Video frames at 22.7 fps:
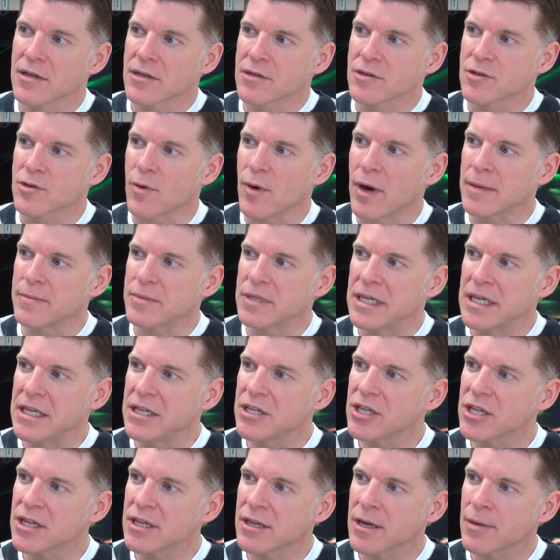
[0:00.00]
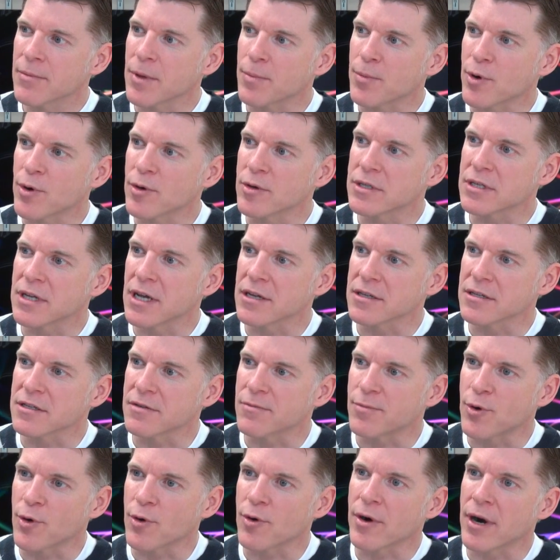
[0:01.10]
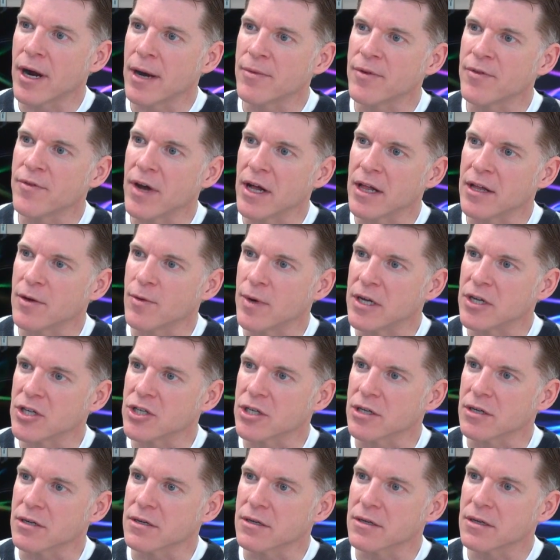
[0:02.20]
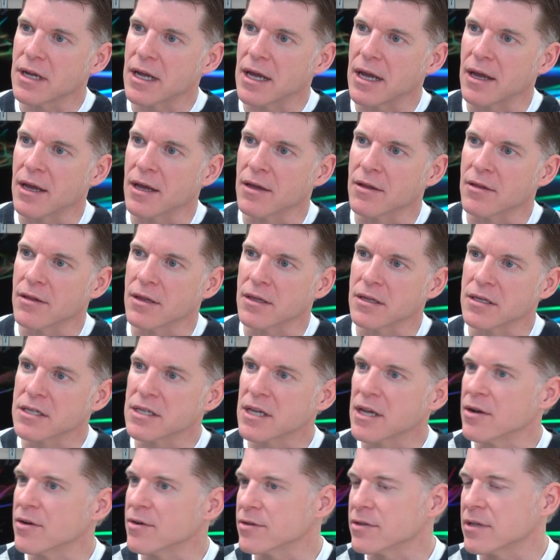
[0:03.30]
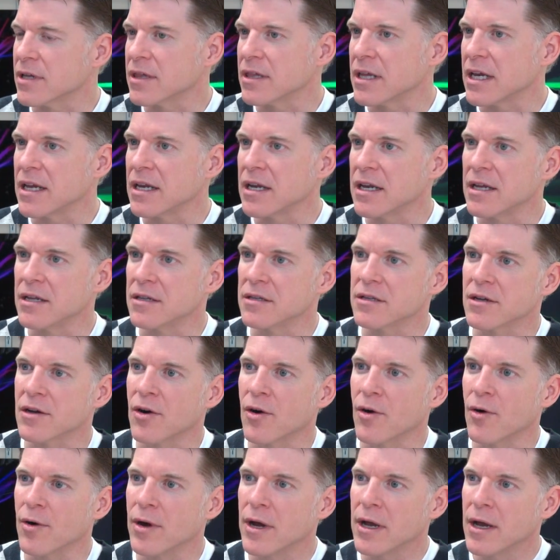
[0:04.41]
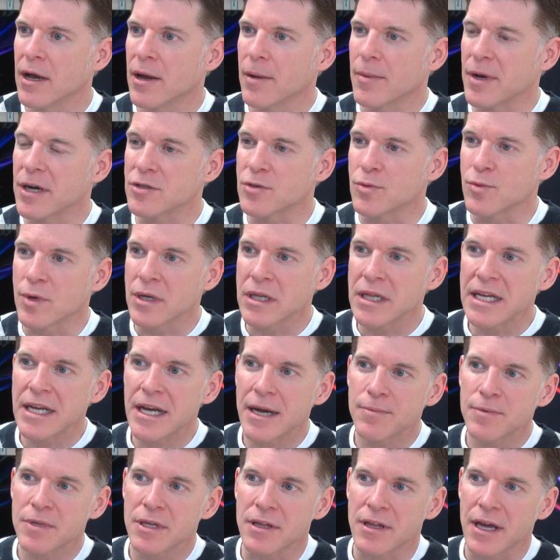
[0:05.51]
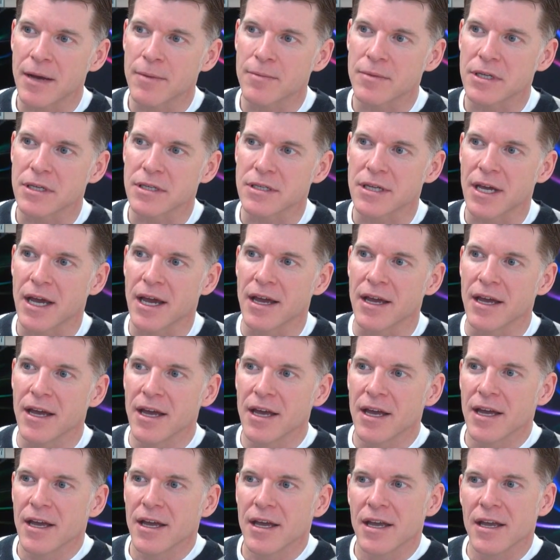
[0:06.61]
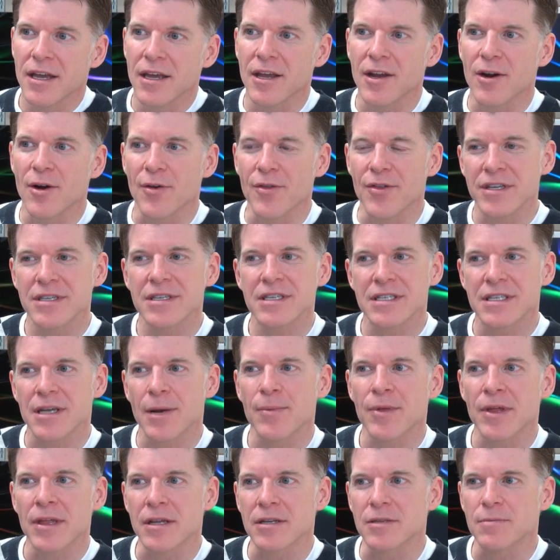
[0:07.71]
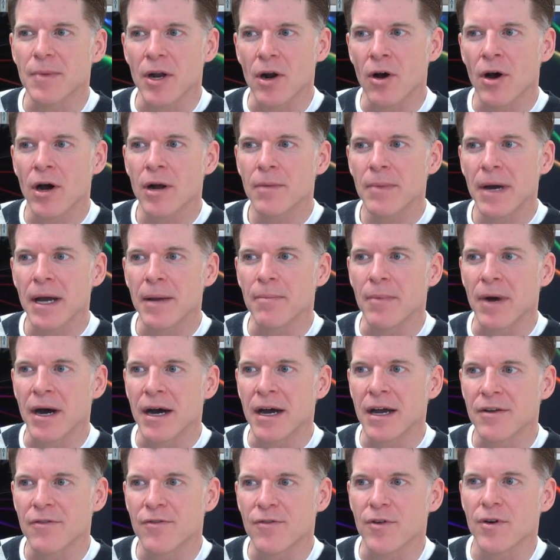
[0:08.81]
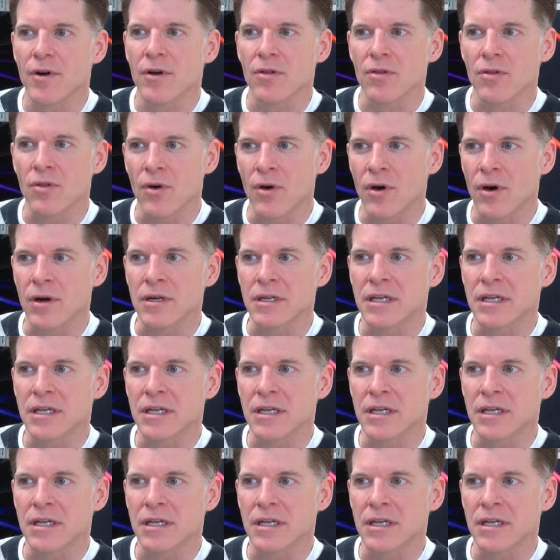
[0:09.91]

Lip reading: So I'm teaching them the process of program evaluation and the skills that they need to know. But it's really up to them to say, you know, this is something that's been on my mind for a long